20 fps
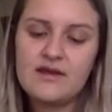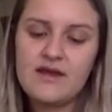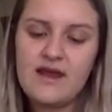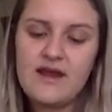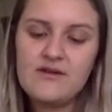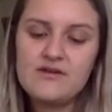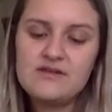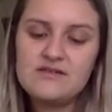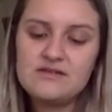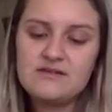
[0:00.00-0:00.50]

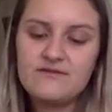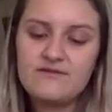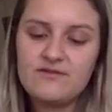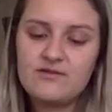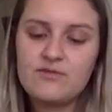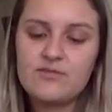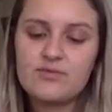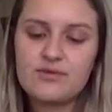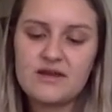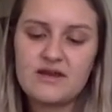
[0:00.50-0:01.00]
Harry didn't
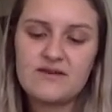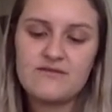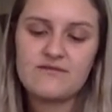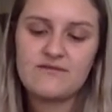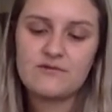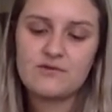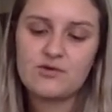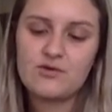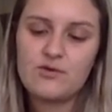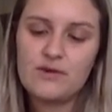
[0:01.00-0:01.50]
feel brave
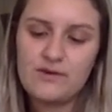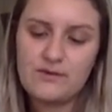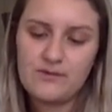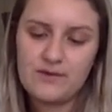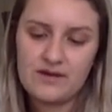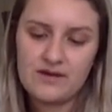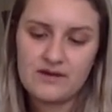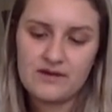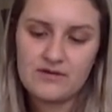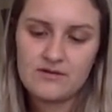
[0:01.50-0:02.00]
or
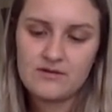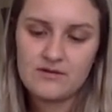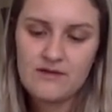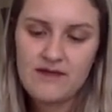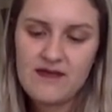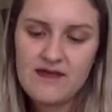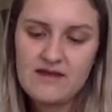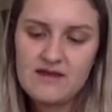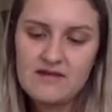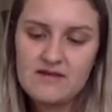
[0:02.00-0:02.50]
quick-witted or
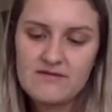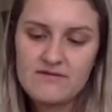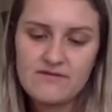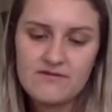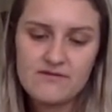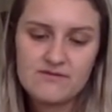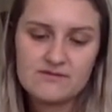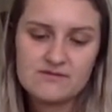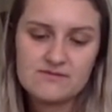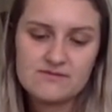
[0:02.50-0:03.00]
any of
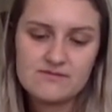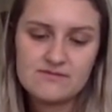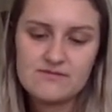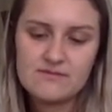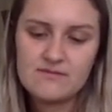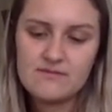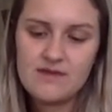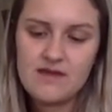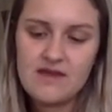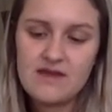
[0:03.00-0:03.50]
those
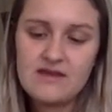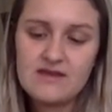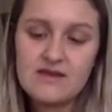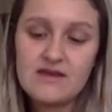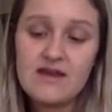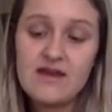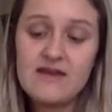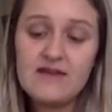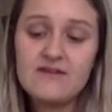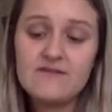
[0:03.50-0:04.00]

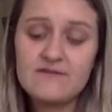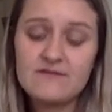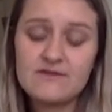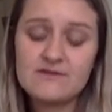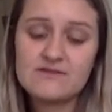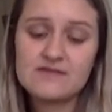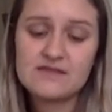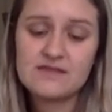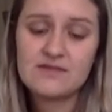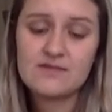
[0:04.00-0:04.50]

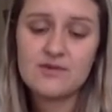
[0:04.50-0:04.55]
at the